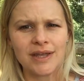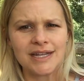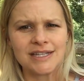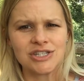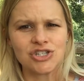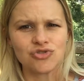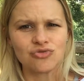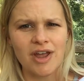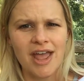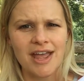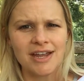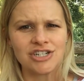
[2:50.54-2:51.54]
it could
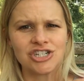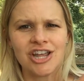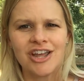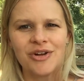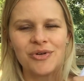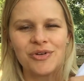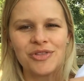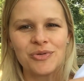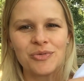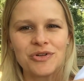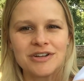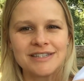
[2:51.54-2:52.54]
stretch the
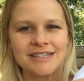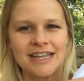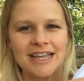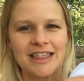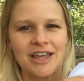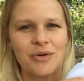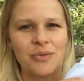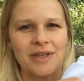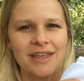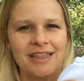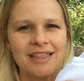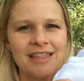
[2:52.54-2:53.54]
worst thing that
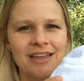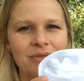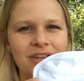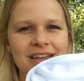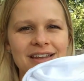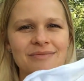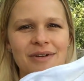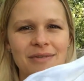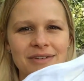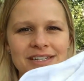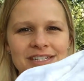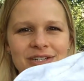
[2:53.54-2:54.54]
we think we could
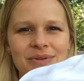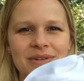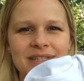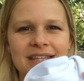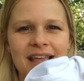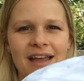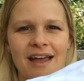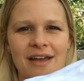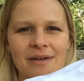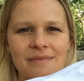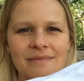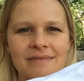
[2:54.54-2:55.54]
probably do is
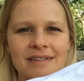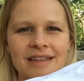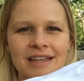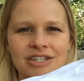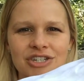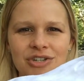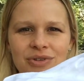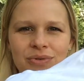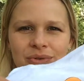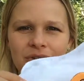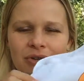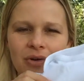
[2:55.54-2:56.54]
um, get
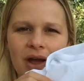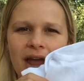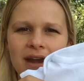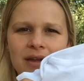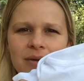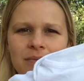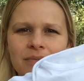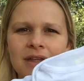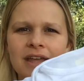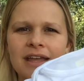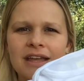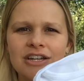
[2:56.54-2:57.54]
you your item
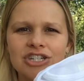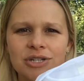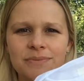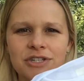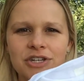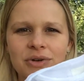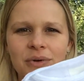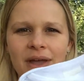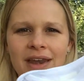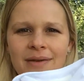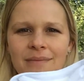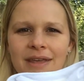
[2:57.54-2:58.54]
shipped to you
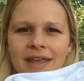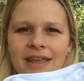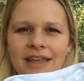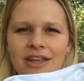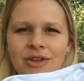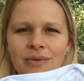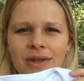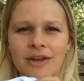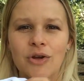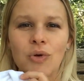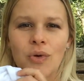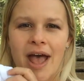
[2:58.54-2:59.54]
and it be you get a
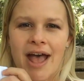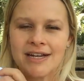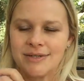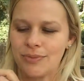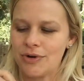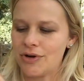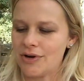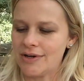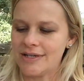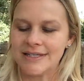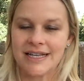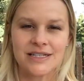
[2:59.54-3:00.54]
cracked bird
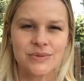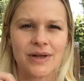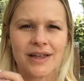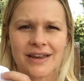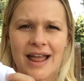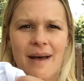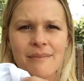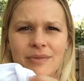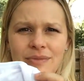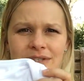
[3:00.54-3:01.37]
because that's what could happen